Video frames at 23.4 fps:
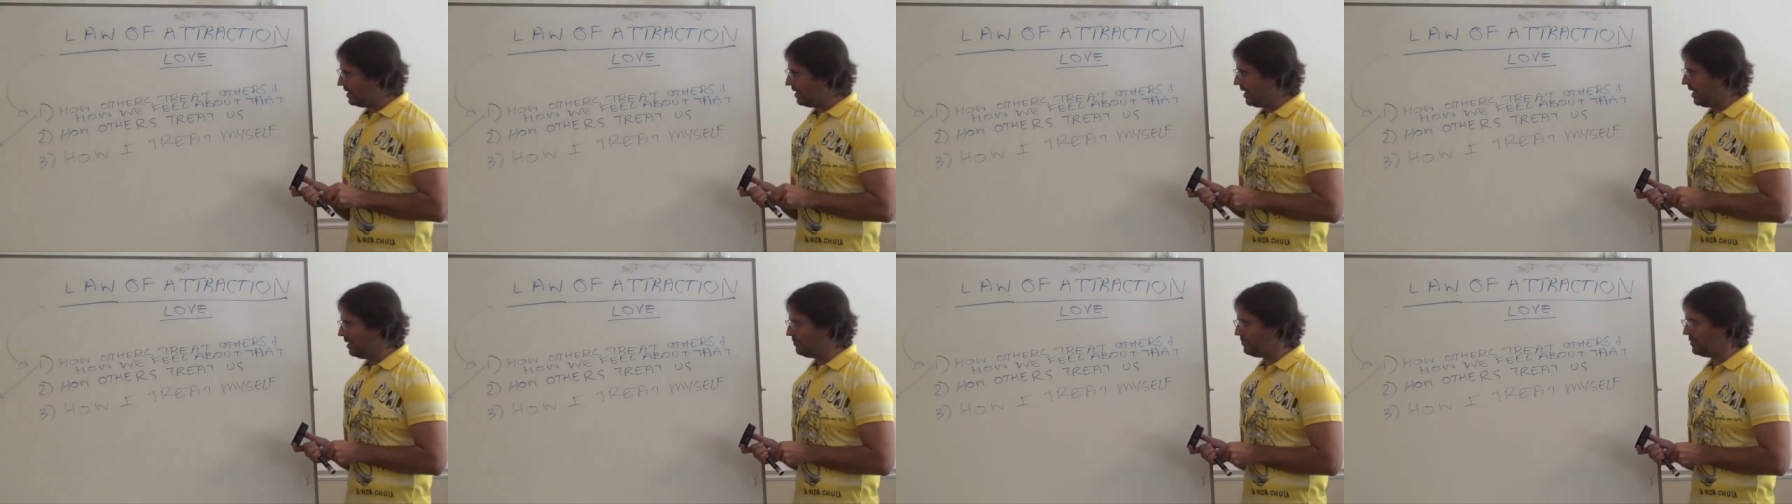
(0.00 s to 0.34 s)

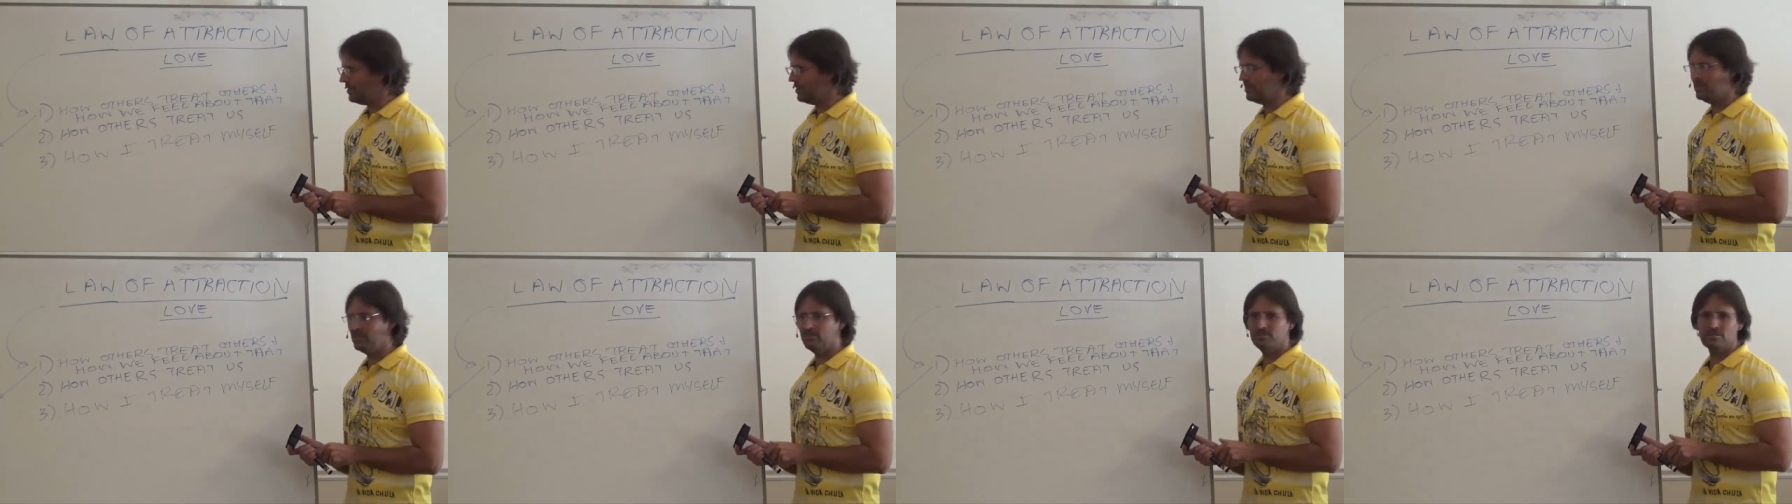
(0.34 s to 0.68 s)

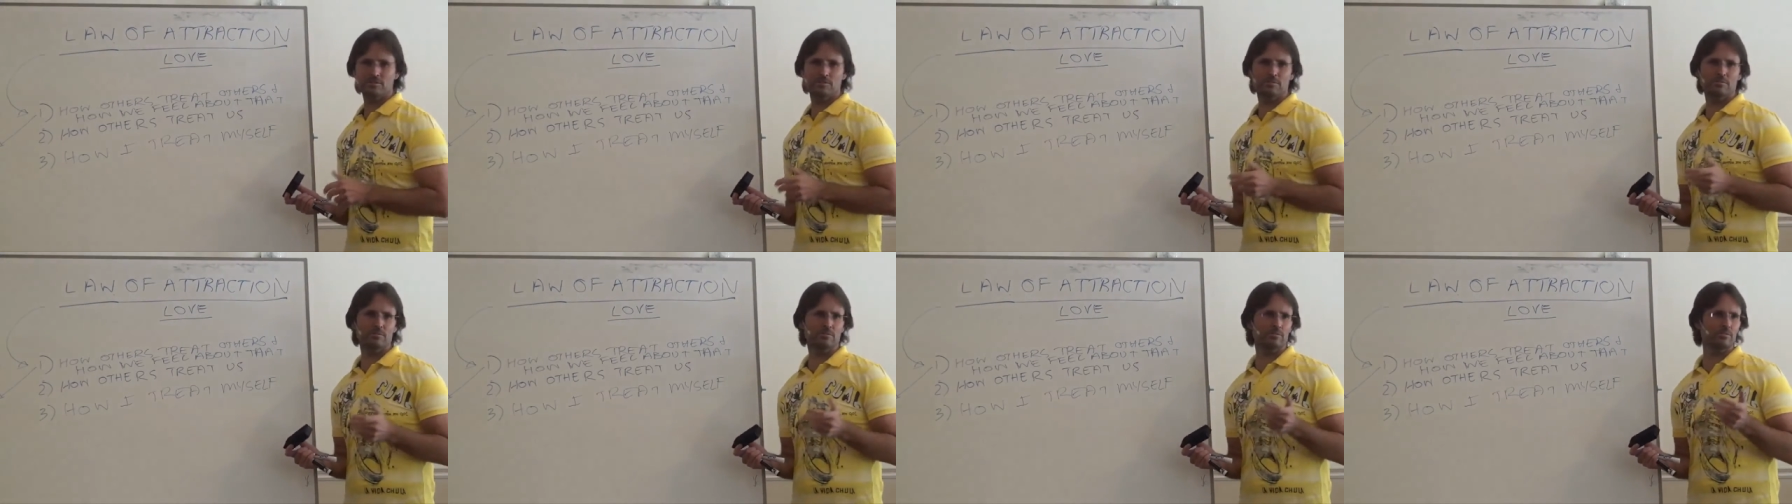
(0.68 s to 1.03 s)
happy
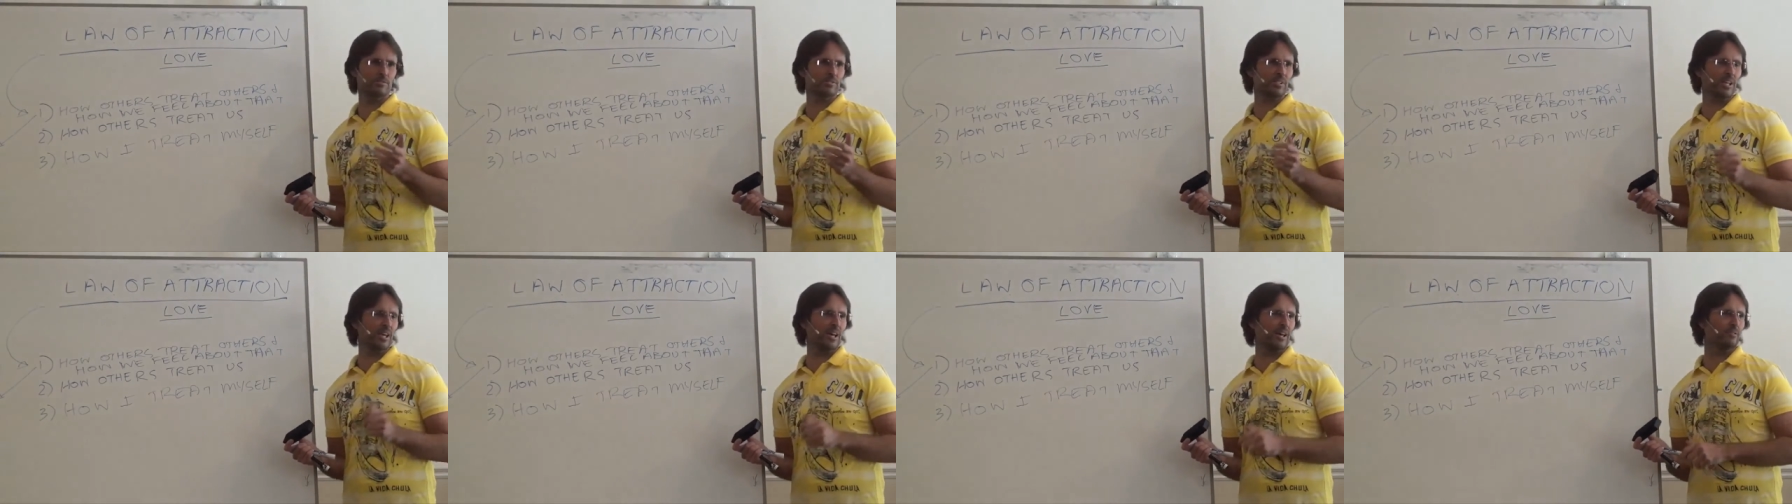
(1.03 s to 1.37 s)
to
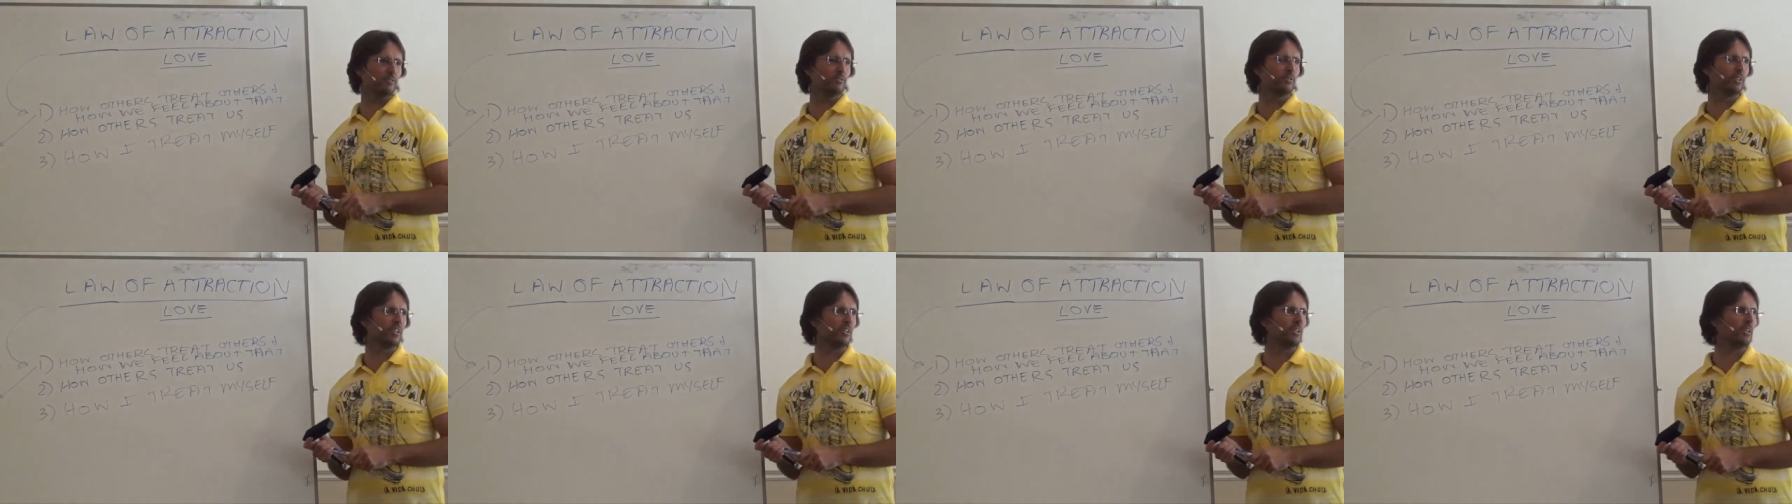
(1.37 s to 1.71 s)

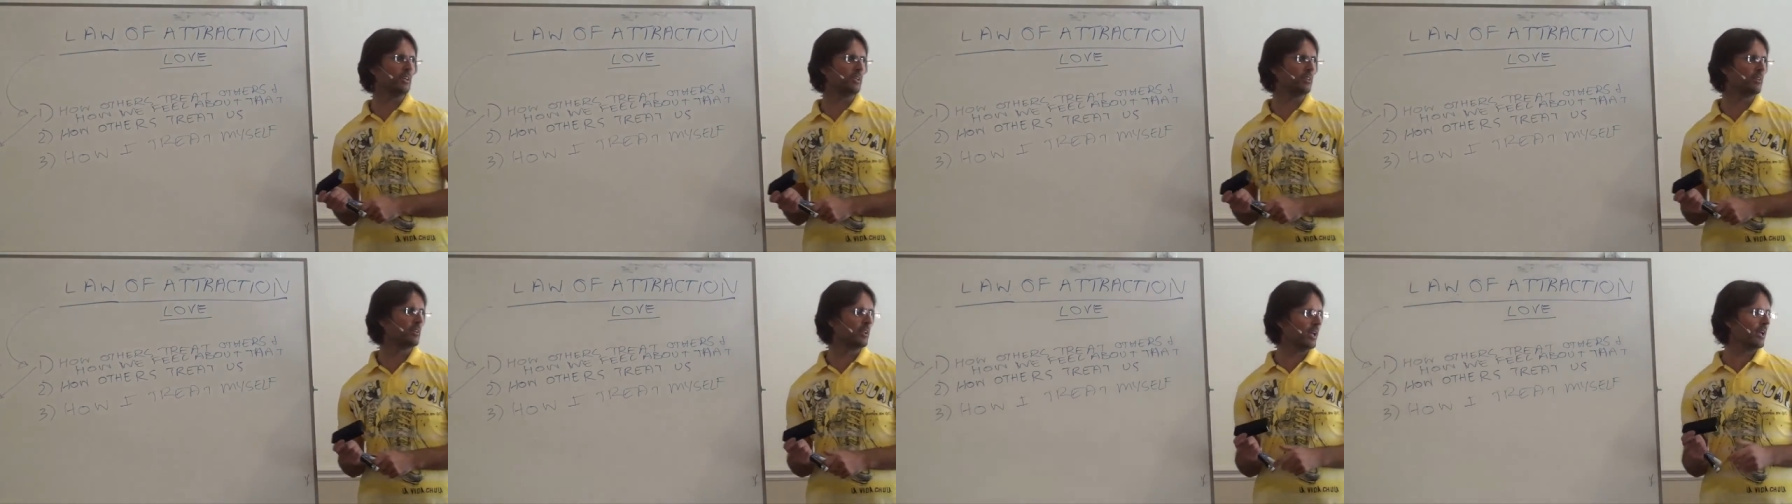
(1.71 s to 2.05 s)
start looking
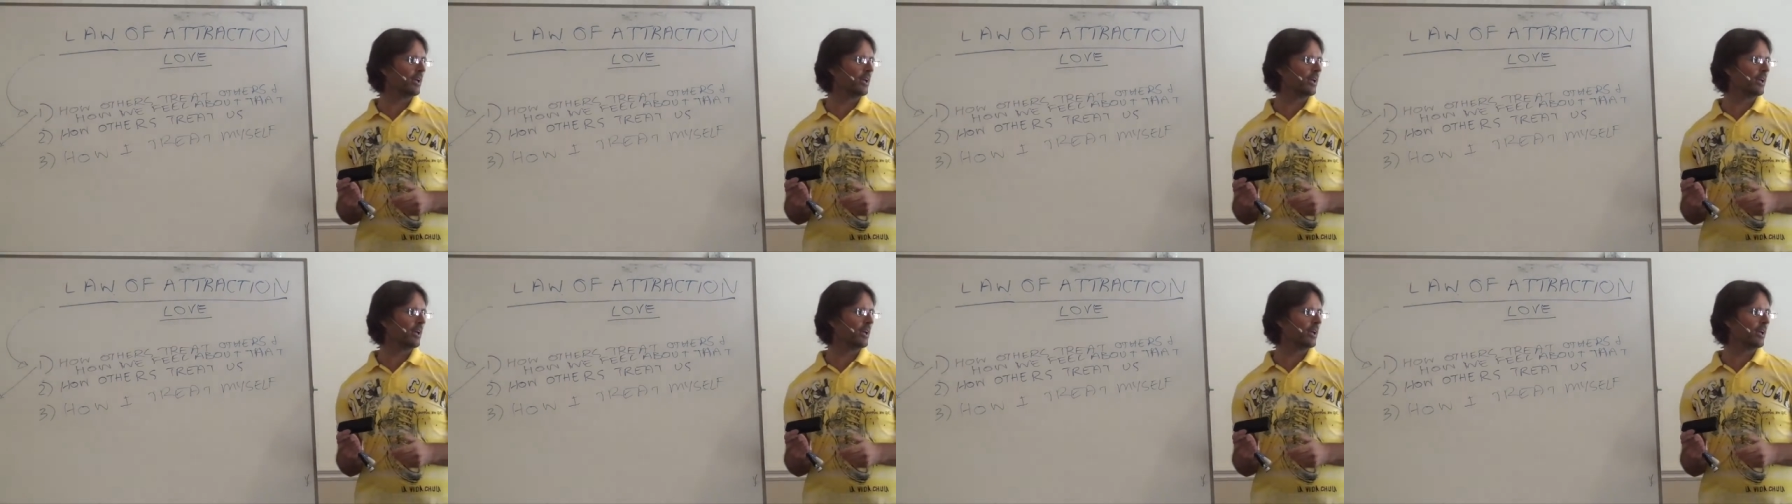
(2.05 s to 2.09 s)
at